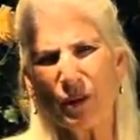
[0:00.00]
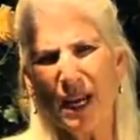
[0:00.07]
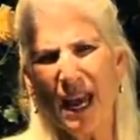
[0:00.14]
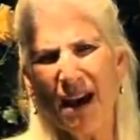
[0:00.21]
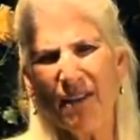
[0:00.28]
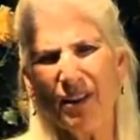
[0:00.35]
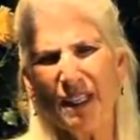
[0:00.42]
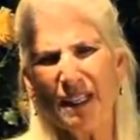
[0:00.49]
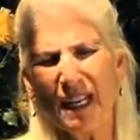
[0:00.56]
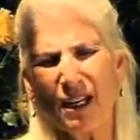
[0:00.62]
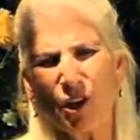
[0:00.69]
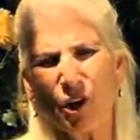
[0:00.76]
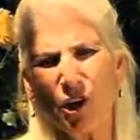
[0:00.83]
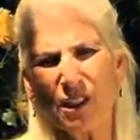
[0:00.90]
And having
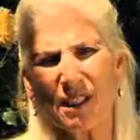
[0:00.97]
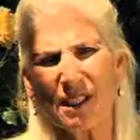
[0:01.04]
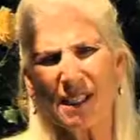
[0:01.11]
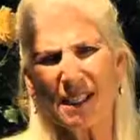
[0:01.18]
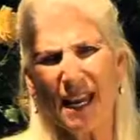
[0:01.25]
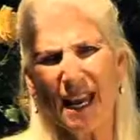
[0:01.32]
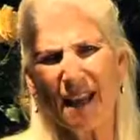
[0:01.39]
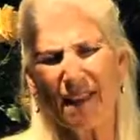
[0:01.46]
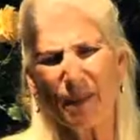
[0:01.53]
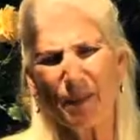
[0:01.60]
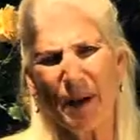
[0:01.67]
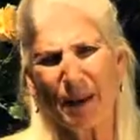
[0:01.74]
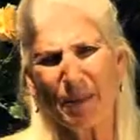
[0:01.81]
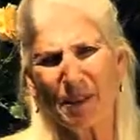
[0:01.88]
done all to stand, the
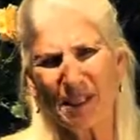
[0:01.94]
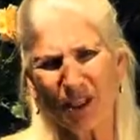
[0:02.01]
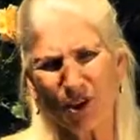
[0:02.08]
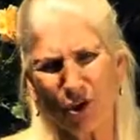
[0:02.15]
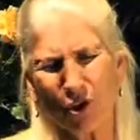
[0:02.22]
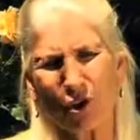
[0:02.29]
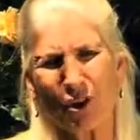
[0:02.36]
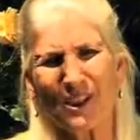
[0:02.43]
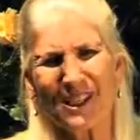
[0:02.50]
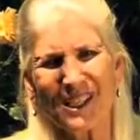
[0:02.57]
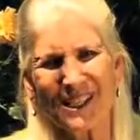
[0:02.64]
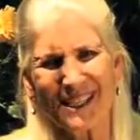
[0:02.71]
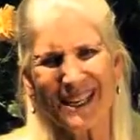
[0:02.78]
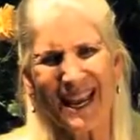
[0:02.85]
Bible says you're going to
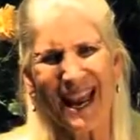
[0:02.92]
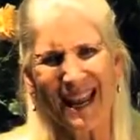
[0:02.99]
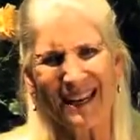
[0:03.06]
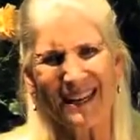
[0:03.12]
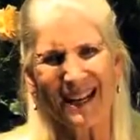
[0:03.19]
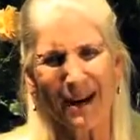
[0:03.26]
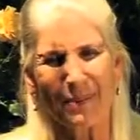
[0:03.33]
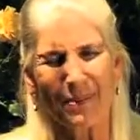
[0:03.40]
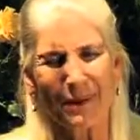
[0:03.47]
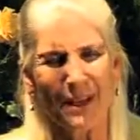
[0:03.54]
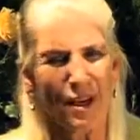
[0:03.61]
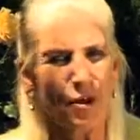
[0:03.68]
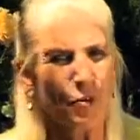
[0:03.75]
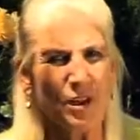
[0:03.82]
stand up.
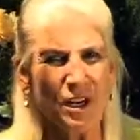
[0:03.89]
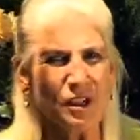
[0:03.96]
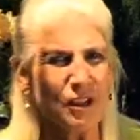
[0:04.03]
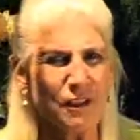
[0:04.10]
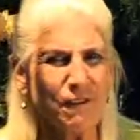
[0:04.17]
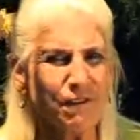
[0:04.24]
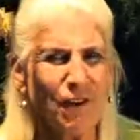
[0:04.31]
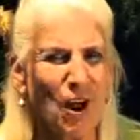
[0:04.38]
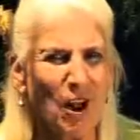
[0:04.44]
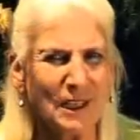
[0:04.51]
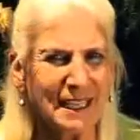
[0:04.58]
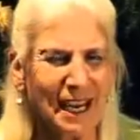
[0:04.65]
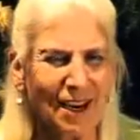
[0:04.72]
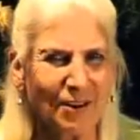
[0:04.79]
We're not going to fall
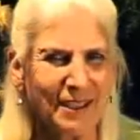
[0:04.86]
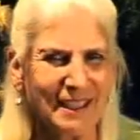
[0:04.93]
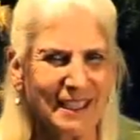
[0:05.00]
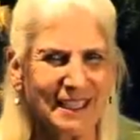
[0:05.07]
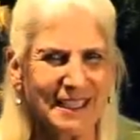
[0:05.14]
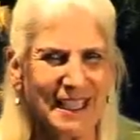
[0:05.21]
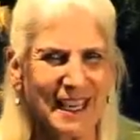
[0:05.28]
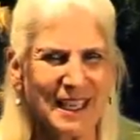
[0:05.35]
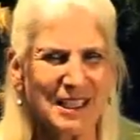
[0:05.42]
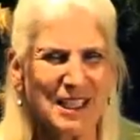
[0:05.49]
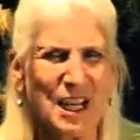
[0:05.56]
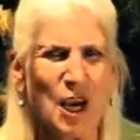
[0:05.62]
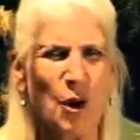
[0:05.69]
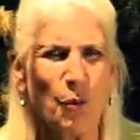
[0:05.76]
down in these
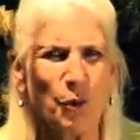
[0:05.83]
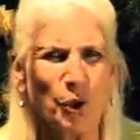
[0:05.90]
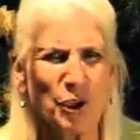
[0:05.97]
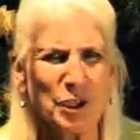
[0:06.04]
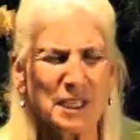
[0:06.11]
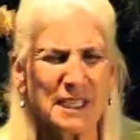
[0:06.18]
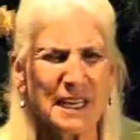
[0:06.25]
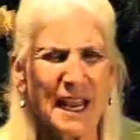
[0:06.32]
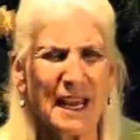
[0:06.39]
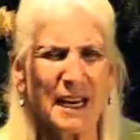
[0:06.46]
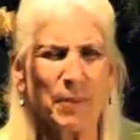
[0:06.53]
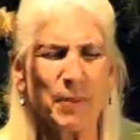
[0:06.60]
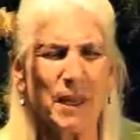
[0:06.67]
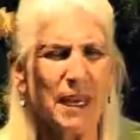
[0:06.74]
days. We're going to
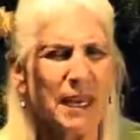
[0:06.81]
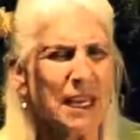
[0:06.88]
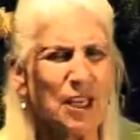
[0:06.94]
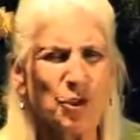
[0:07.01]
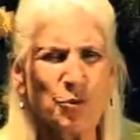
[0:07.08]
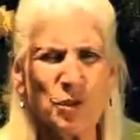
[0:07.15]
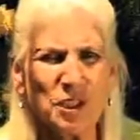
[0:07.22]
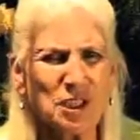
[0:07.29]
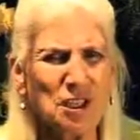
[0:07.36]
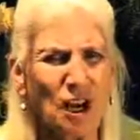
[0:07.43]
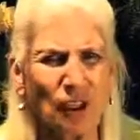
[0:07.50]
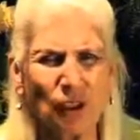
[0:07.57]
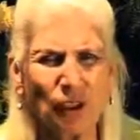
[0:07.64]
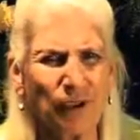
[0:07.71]
stand up. Israel's
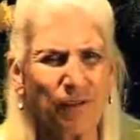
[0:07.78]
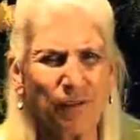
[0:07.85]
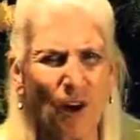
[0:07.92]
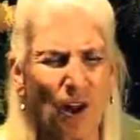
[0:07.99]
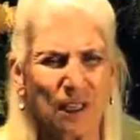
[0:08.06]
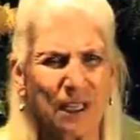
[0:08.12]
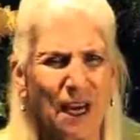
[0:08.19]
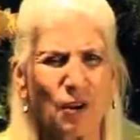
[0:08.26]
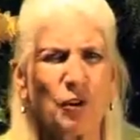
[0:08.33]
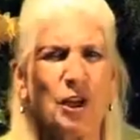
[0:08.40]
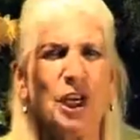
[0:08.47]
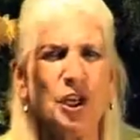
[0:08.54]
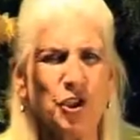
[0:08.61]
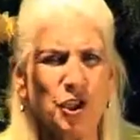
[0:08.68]
not going to fall down.
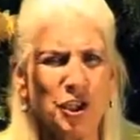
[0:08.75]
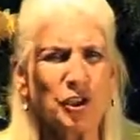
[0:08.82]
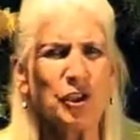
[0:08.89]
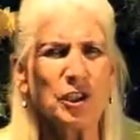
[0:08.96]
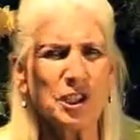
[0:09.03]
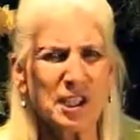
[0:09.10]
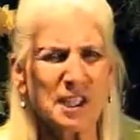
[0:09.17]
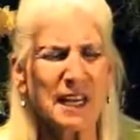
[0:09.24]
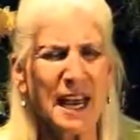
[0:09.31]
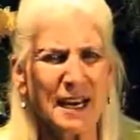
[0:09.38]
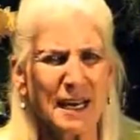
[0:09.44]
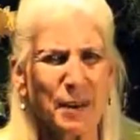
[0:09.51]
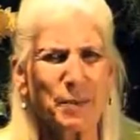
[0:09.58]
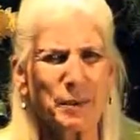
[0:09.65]
She's going to
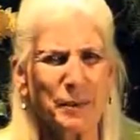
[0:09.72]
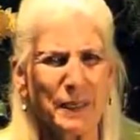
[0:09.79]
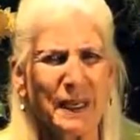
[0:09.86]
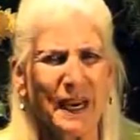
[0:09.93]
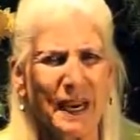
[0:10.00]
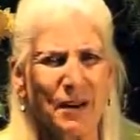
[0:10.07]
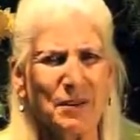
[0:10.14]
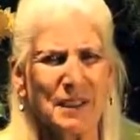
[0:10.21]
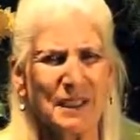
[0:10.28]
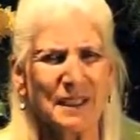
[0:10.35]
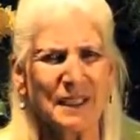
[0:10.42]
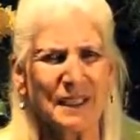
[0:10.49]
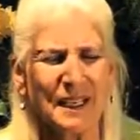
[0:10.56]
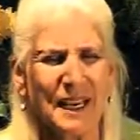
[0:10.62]
stand up and be
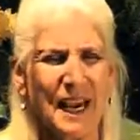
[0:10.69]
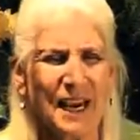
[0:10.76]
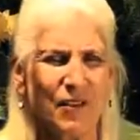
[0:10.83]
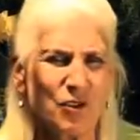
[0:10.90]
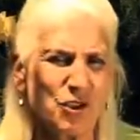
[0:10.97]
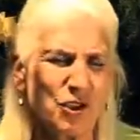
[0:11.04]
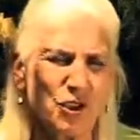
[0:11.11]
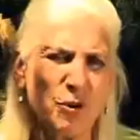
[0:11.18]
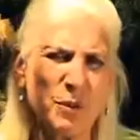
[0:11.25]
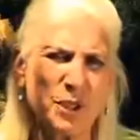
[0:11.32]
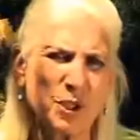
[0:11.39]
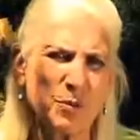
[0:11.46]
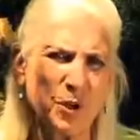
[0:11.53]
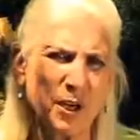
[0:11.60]
counted. And there's so
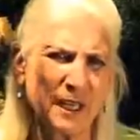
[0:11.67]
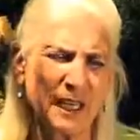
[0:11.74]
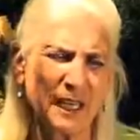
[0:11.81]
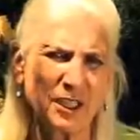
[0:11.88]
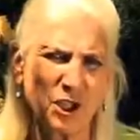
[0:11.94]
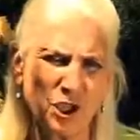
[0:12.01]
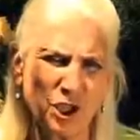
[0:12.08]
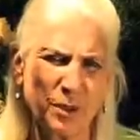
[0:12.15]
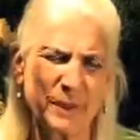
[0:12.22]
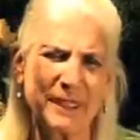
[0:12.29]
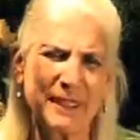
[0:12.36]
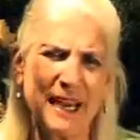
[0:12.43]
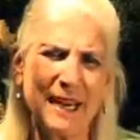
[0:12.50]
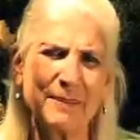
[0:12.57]
much more I'd like to share,
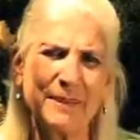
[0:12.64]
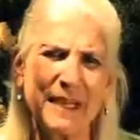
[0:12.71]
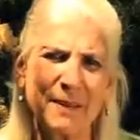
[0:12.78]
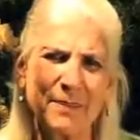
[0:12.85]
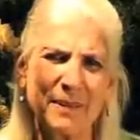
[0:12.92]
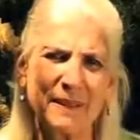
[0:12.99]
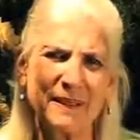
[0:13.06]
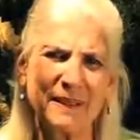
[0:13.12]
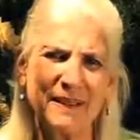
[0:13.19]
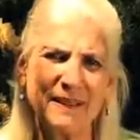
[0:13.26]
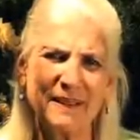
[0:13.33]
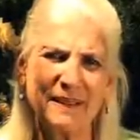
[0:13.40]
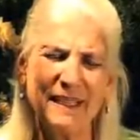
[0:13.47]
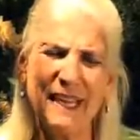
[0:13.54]
but time's up.
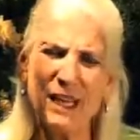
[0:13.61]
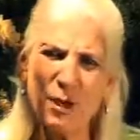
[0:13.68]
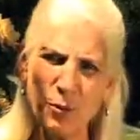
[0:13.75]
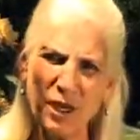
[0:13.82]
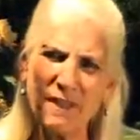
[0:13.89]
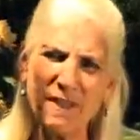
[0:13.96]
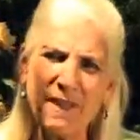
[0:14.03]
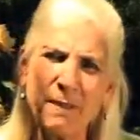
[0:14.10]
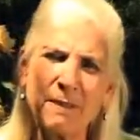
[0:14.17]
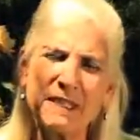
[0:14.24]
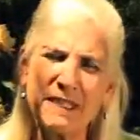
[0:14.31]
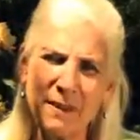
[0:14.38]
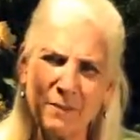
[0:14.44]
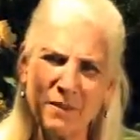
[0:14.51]
Anyway,
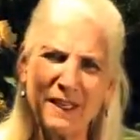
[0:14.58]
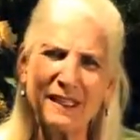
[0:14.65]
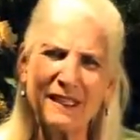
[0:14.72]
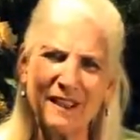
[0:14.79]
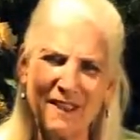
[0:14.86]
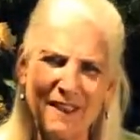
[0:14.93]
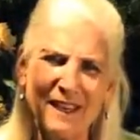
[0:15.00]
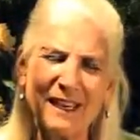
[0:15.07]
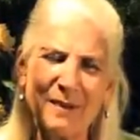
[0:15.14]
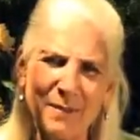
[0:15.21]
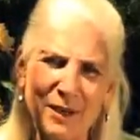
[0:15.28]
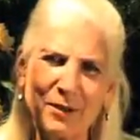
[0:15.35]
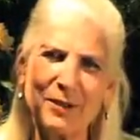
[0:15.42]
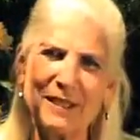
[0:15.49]
something to think
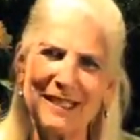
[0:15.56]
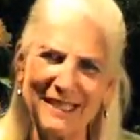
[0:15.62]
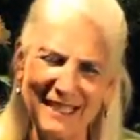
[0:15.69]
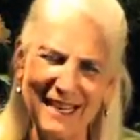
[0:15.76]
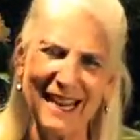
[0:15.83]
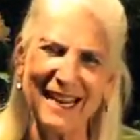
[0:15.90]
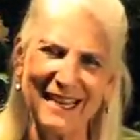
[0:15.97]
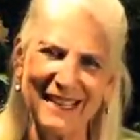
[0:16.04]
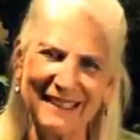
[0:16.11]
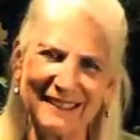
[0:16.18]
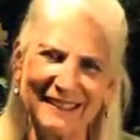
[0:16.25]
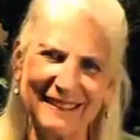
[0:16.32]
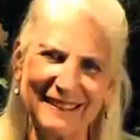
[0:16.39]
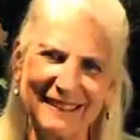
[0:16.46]
about today.
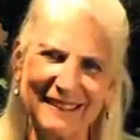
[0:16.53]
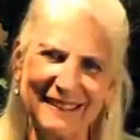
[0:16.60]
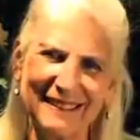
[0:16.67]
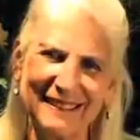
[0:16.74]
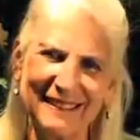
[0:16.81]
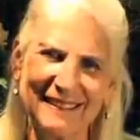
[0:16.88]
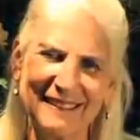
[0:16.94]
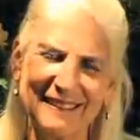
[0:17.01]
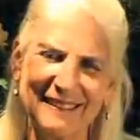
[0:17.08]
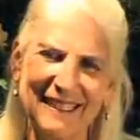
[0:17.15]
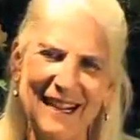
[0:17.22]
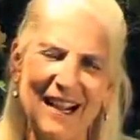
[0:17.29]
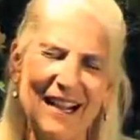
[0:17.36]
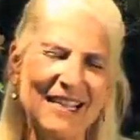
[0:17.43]

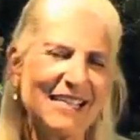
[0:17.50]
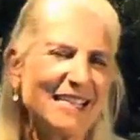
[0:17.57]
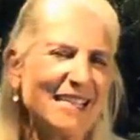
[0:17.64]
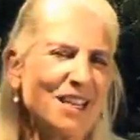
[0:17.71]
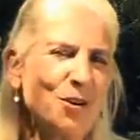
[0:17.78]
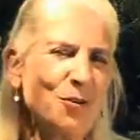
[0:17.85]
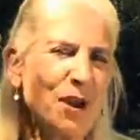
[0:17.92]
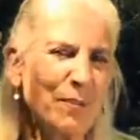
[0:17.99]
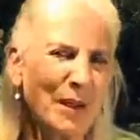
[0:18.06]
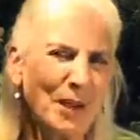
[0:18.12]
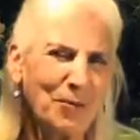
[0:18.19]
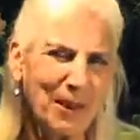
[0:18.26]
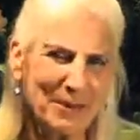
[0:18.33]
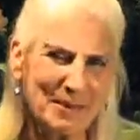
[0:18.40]
See you on
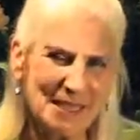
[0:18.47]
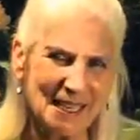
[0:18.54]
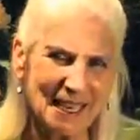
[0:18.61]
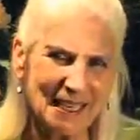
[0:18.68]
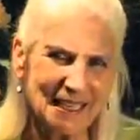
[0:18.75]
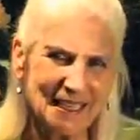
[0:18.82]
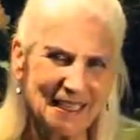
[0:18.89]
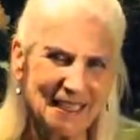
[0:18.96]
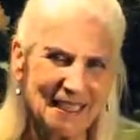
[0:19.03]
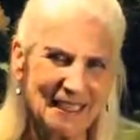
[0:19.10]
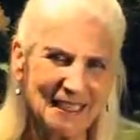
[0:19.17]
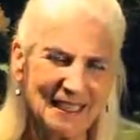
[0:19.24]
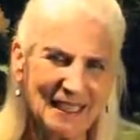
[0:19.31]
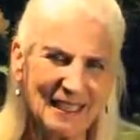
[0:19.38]
my website,
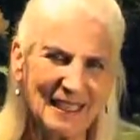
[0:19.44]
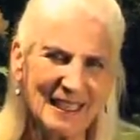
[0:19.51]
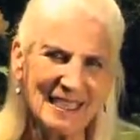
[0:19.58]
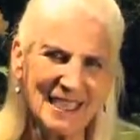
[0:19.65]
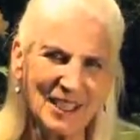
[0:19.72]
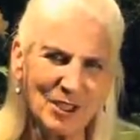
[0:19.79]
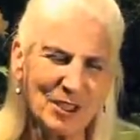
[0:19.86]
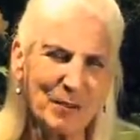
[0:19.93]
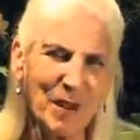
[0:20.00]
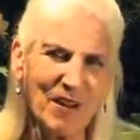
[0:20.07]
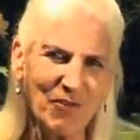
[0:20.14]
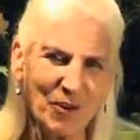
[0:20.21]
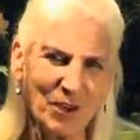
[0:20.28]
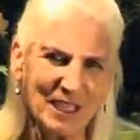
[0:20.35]

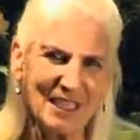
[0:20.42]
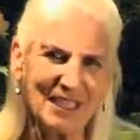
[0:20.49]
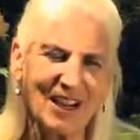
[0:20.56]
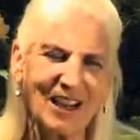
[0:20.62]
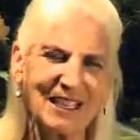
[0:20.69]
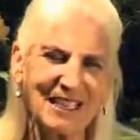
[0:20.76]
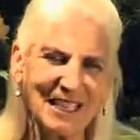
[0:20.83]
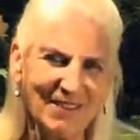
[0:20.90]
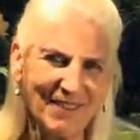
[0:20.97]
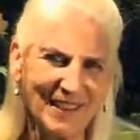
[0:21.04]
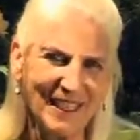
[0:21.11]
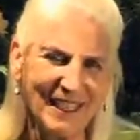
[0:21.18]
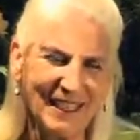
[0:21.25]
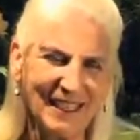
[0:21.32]

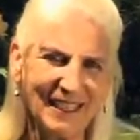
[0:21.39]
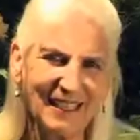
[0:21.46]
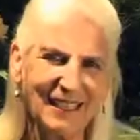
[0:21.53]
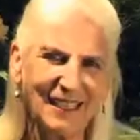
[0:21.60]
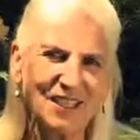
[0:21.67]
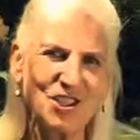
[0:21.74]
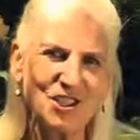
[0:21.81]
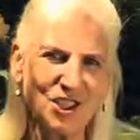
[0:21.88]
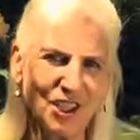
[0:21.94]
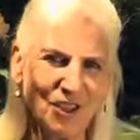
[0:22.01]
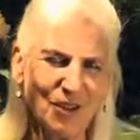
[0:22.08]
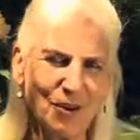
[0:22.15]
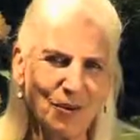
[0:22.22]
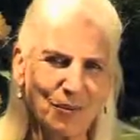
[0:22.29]
stillsmallvoice.tv.
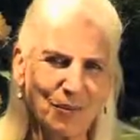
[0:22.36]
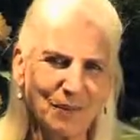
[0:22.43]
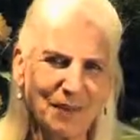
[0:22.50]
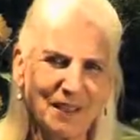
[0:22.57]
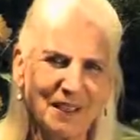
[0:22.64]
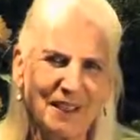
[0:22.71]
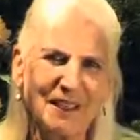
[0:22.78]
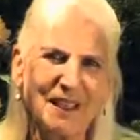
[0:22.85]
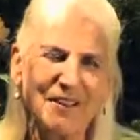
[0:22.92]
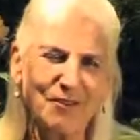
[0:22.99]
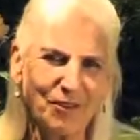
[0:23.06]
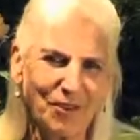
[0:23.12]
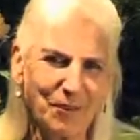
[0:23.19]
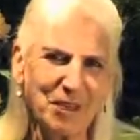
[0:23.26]
Shalom
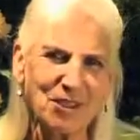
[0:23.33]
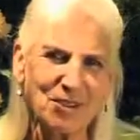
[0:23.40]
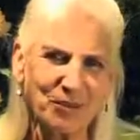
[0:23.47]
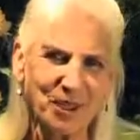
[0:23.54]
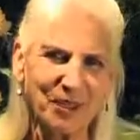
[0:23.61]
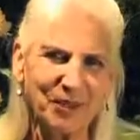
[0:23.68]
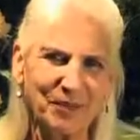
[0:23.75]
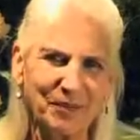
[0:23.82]
from Israel.